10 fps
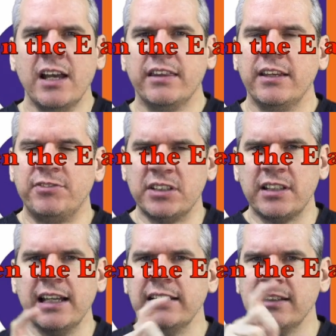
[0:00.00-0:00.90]
they've
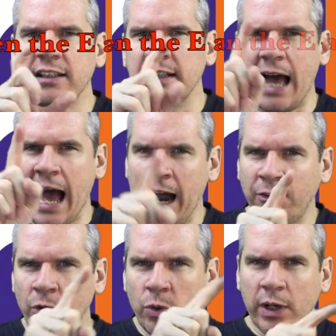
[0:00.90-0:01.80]
designed a little
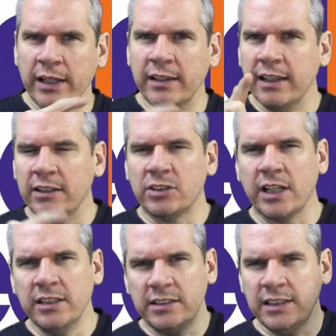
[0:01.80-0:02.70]
arrow in there. So
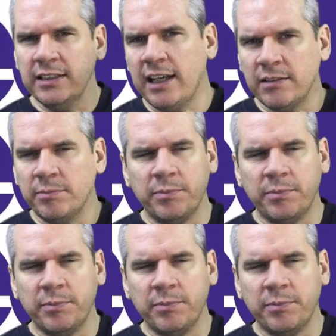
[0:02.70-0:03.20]
can you see that?